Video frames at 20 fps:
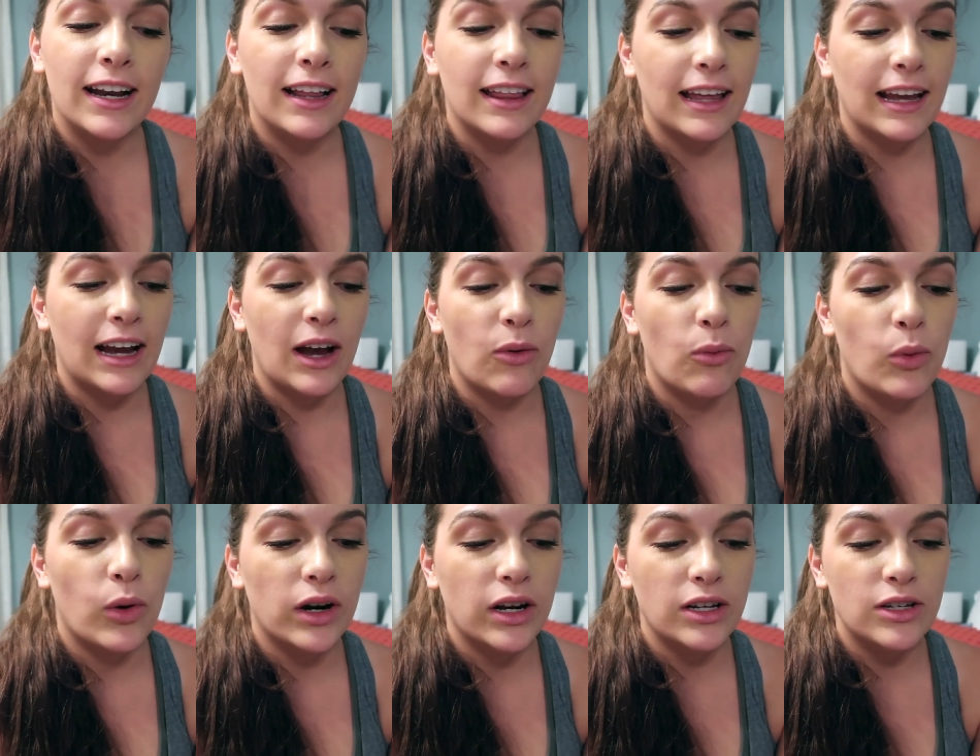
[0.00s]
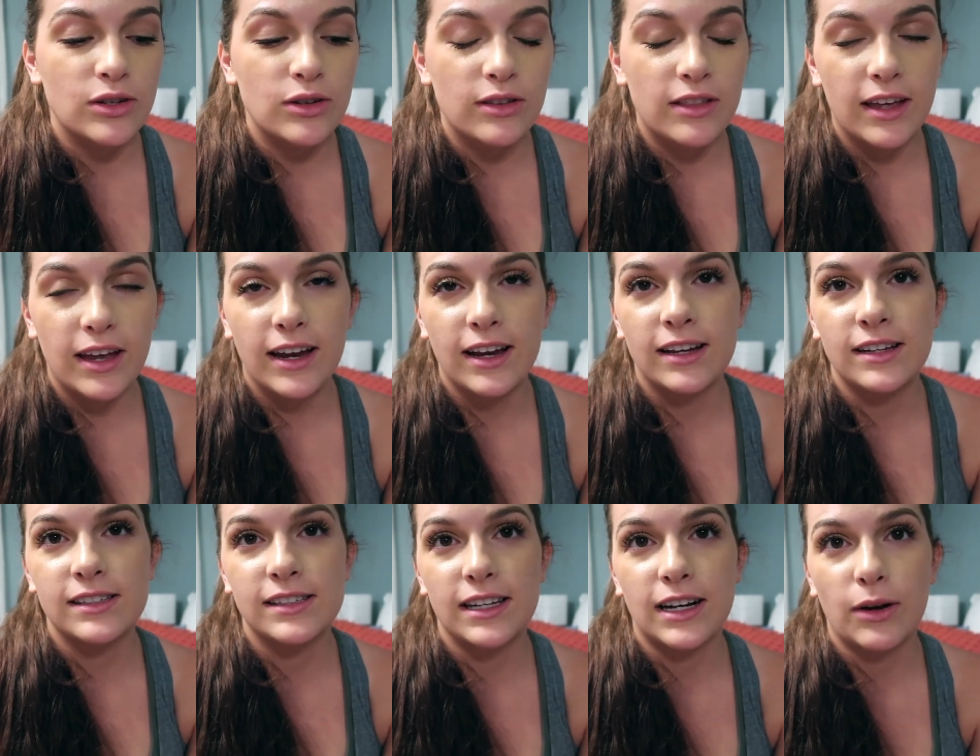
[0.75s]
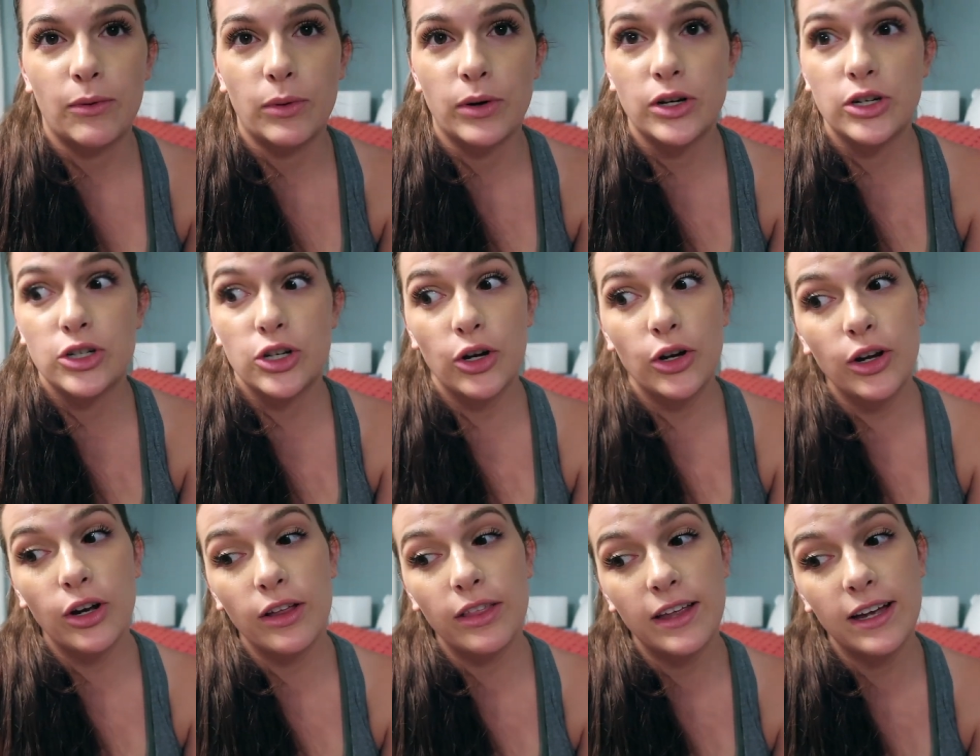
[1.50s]
and I like I want to do things and I want to show
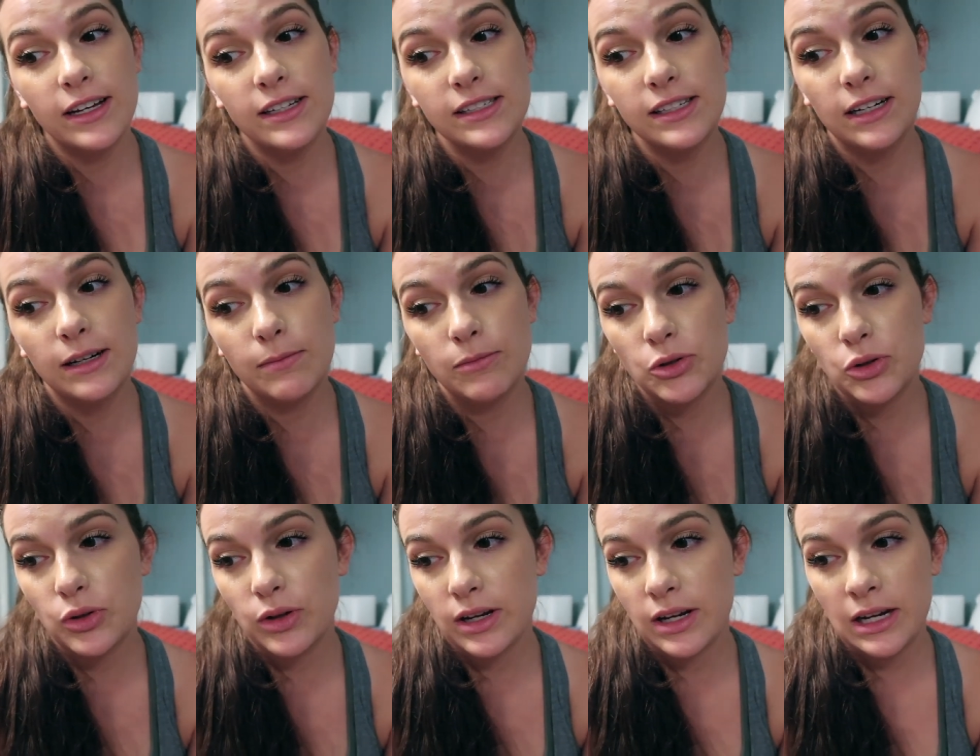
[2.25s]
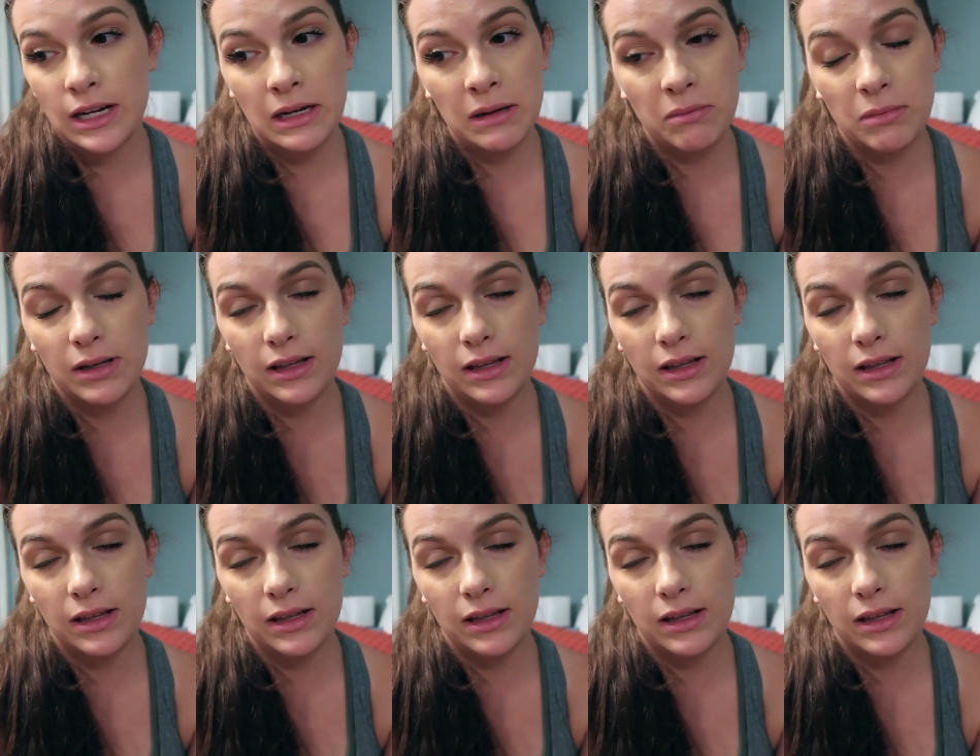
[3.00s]
y'all things that I'm doing.